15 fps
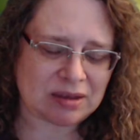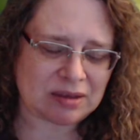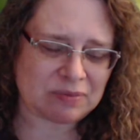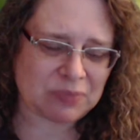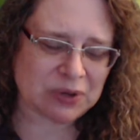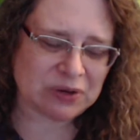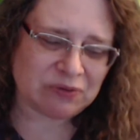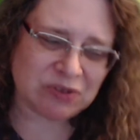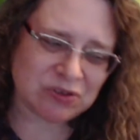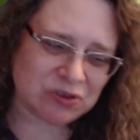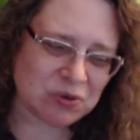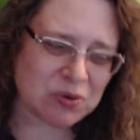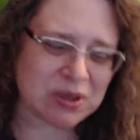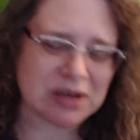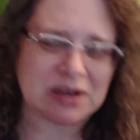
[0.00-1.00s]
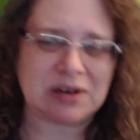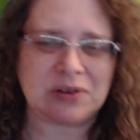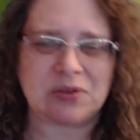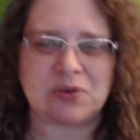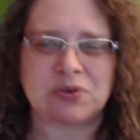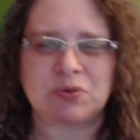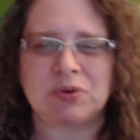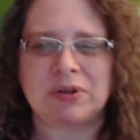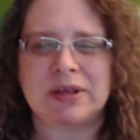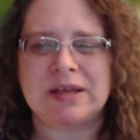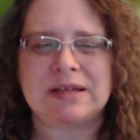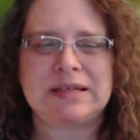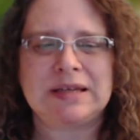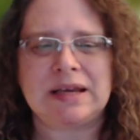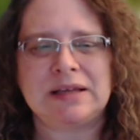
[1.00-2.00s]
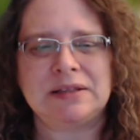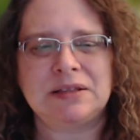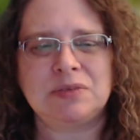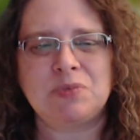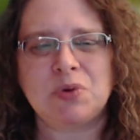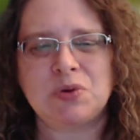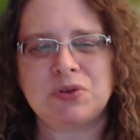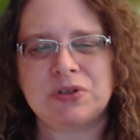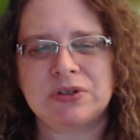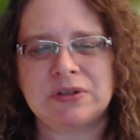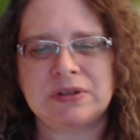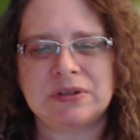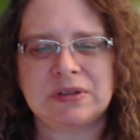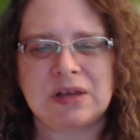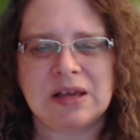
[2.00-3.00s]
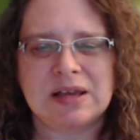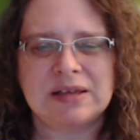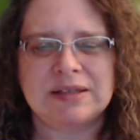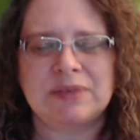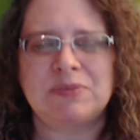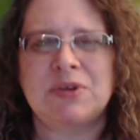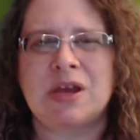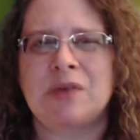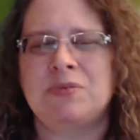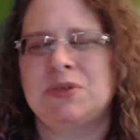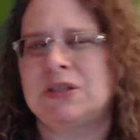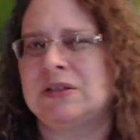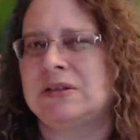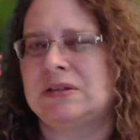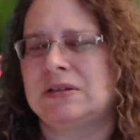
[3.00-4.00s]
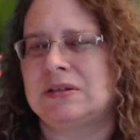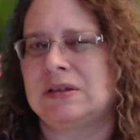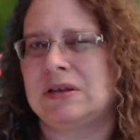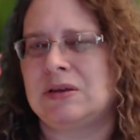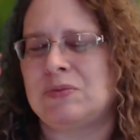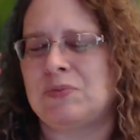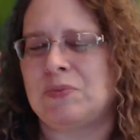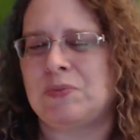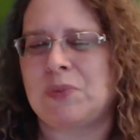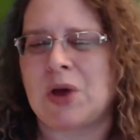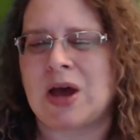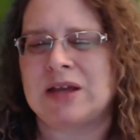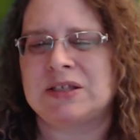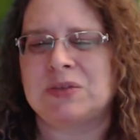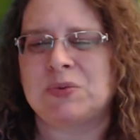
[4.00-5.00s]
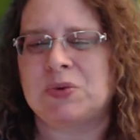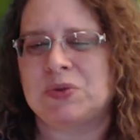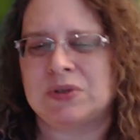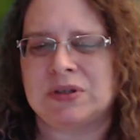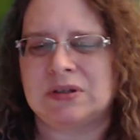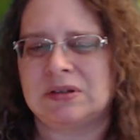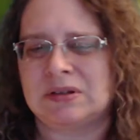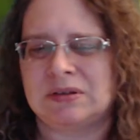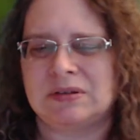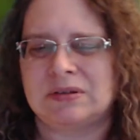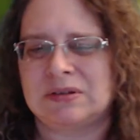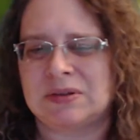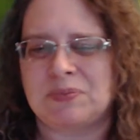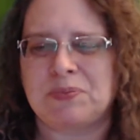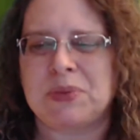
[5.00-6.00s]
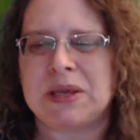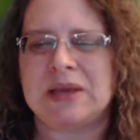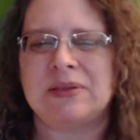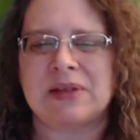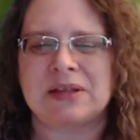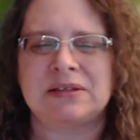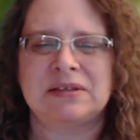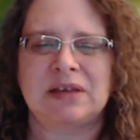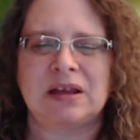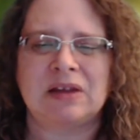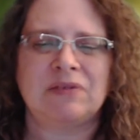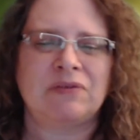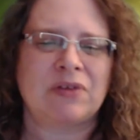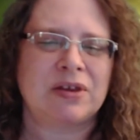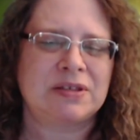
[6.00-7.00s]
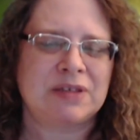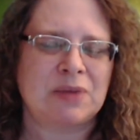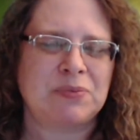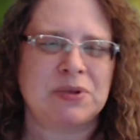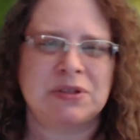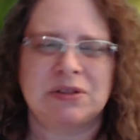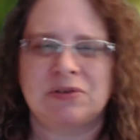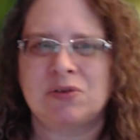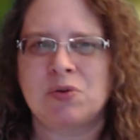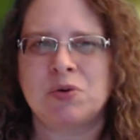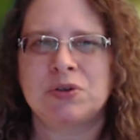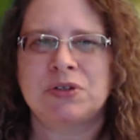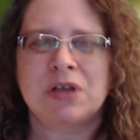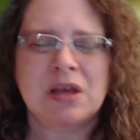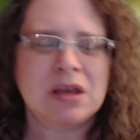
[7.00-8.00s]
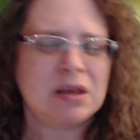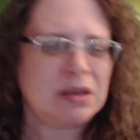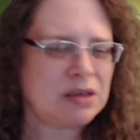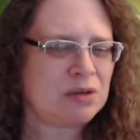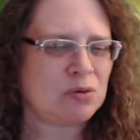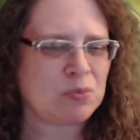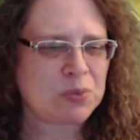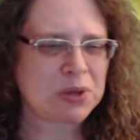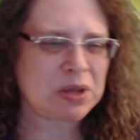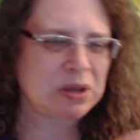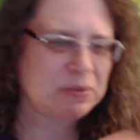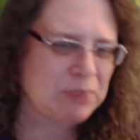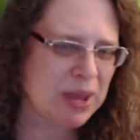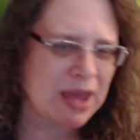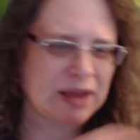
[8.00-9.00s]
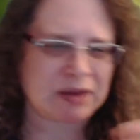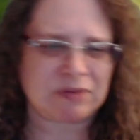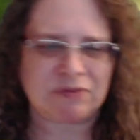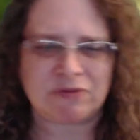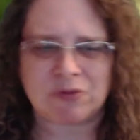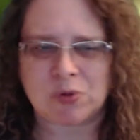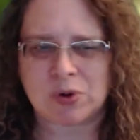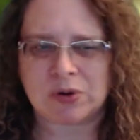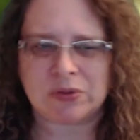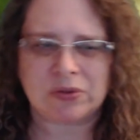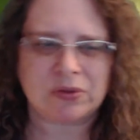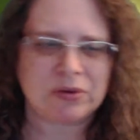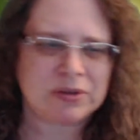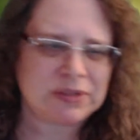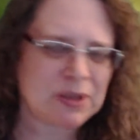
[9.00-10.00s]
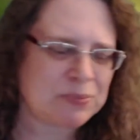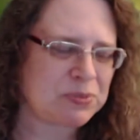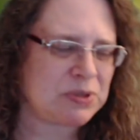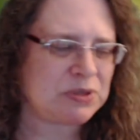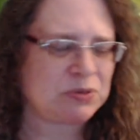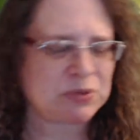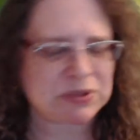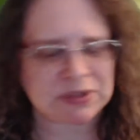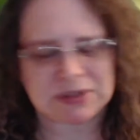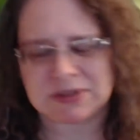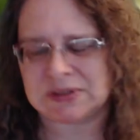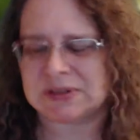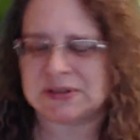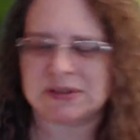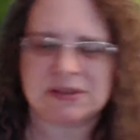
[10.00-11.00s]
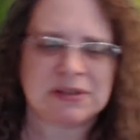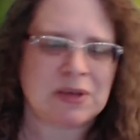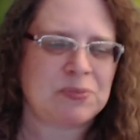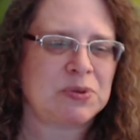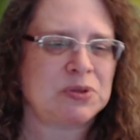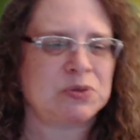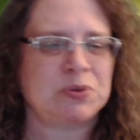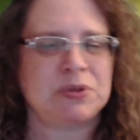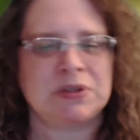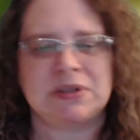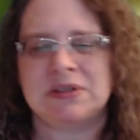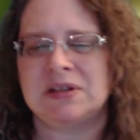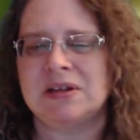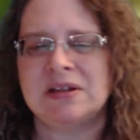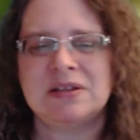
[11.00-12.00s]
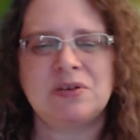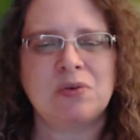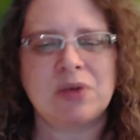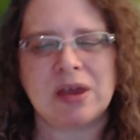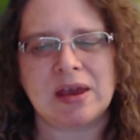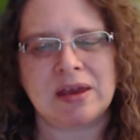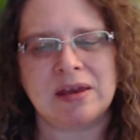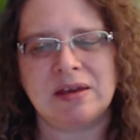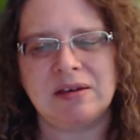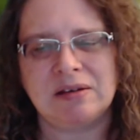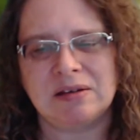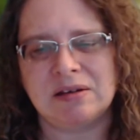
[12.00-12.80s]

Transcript: but if you do get into those really intense emotions, sometimes it's impossible to be in that state of acceptance. And of course, it'll be back and forth. Acceptance, resistance, acceptance, resistance. It's okay.